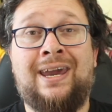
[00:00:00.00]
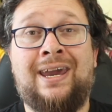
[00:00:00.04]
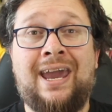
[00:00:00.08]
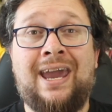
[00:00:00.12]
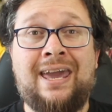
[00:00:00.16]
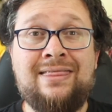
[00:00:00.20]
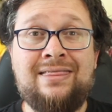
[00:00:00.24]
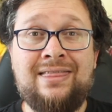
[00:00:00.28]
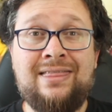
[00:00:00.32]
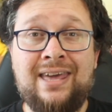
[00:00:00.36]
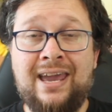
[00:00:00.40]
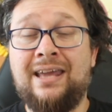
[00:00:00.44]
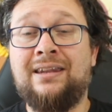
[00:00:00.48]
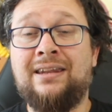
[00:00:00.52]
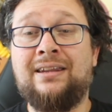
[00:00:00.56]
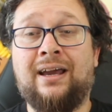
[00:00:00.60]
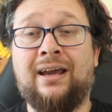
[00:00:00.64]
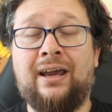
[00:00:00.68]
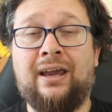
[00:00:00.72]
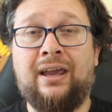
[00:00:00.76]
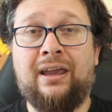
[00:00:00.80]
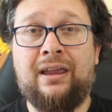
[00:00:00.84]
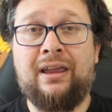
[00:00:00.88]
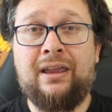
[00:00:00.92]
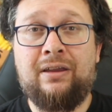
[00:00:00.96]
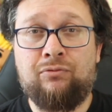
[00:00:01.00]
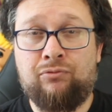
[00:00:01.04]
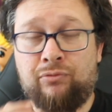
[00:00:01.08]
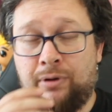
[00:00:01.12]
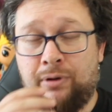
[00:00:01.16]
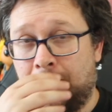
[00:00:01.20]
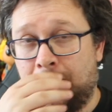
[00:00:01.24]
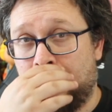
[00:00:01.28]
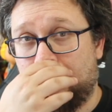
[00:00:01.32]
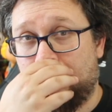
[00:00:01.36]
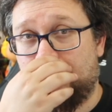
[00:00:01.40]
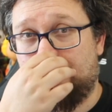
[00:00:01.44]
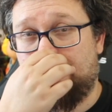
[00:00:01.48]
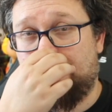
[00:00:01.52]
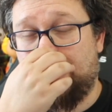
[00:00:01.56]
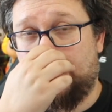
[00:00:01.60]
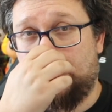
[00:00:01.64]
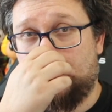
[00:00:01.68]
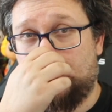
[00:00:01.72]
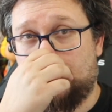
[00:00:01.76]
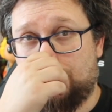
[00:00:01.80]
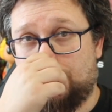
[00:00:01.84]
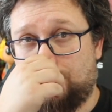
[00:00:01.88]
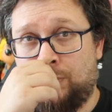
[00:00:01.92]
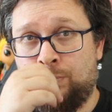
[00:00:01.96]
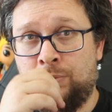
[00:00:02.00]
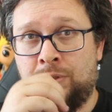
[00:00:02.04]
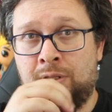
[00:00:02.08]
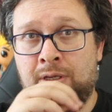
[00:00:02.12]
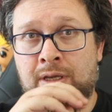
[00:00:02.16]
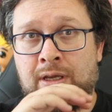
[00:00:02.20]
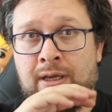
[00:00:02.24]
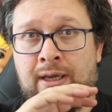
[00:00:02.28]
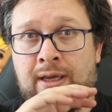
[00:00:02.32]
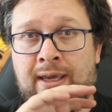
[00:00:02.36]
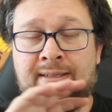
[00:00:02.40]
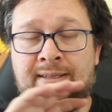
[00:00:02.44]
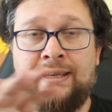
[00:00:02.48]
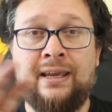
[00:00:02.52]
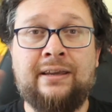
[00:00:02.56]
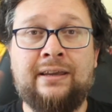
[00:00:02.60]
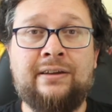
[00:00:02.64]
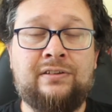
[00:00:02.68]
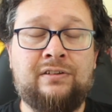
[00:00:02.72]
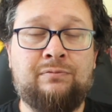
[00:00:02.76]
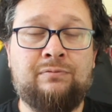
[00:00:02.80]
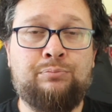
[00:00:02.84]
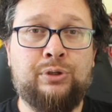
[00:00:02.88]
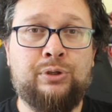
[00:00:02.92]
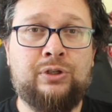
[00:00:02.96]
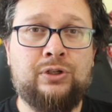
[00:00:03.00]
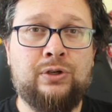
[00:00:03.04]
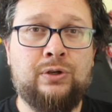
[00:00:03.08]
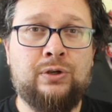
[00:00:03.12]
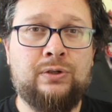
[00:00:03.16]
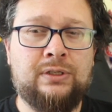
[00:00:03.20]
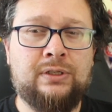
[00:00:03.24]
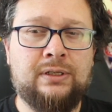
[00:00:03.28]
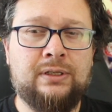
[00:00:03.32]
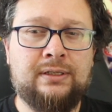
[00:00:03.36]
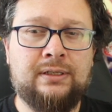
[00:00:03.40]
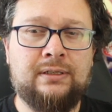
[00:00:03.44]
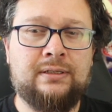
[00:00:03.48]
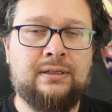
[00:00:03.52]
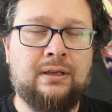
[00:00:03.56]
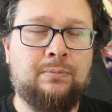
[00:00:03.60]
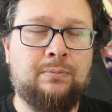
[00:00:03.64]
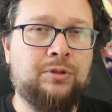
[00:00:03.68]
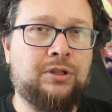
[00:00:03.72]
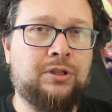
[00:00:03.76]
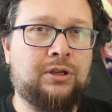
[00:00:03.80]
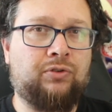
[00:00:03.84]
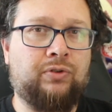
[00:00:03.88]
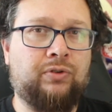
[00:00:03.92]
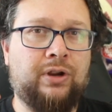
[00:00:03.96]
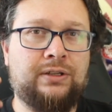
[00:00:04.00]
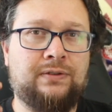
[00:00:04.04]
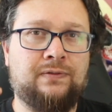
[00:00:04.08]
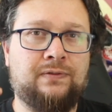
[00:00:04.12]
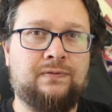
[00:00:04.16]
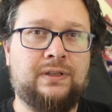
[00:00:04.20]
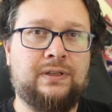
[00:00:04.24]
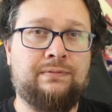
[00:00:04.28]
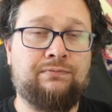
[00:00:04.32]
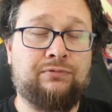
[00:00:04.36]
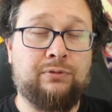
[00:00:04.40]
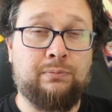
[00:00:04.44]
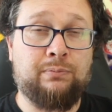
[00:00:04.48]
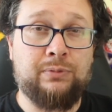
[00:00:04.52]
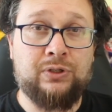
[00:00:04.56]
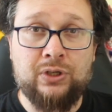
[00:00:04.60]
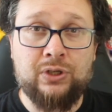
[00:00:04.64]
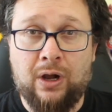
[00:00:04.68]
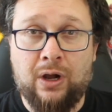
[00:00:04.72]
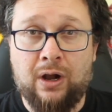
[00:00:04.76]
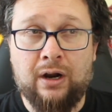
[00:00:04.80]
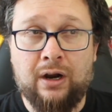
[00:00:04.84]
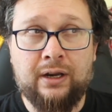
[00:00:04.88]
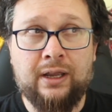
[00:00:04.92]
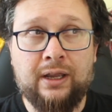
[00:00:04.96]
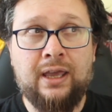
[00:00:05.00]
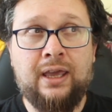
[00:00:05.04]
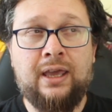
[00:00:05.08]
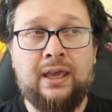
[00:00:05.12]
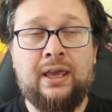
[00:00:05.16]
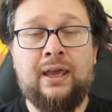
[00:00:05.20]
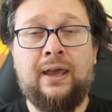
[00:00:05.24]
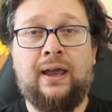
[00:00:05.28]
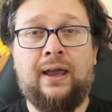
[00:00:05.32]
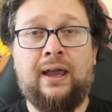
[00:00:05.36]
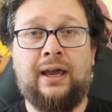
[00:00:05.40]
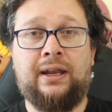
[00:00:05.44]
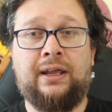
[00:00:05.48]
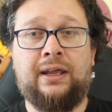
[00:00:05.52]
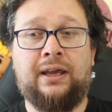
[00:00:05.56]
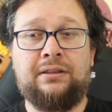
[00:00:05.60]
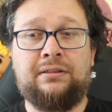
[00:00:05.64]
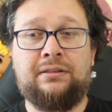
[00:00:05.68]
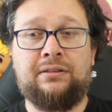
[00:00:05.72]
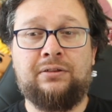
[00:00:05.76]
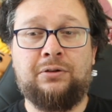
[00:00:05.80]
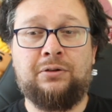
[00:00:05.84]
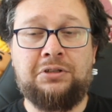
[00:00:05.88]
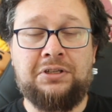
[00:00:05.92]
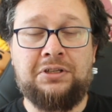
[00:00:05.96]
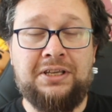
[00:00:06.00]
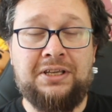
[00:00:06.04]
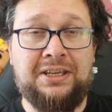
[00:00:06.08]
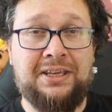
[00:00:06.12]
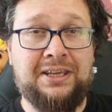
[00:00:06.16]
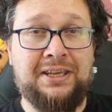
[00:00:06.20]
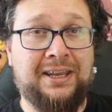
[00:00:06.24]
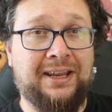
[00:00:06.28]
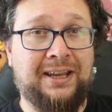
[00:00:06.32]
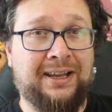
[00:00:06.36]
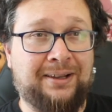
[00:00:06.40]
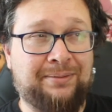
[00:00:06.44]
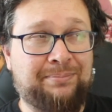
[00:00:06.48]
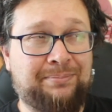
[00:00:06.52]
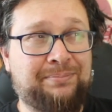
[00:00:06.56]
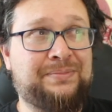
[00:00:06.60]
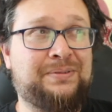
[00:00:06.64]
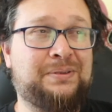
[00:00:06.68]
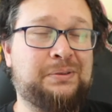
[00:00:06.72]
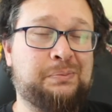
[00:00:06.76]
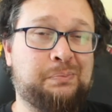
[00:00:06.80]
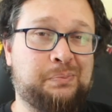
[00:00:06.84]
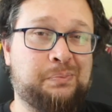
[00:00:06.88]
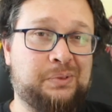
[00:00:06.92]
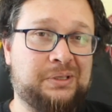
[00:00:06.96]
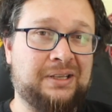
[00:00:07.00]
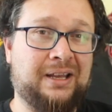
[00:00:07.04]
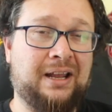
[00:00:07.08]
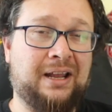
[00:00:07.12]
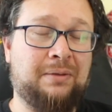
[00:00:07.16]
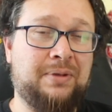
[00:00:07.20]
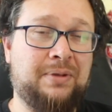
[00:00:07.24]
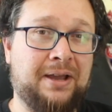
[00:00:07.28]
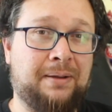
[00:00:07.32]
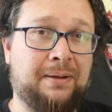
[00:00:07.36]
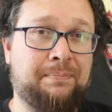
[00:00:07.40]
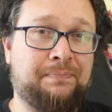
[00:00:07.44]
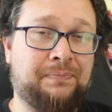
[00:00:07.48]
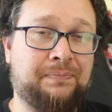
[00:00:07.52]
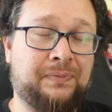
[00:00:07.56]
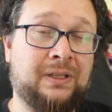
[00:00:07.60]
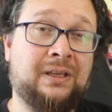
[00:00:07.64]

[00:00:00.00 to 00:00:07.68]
And then I read that it's from the executive producers and some of the creative team from Dark, and I thought, yeah, sign me up.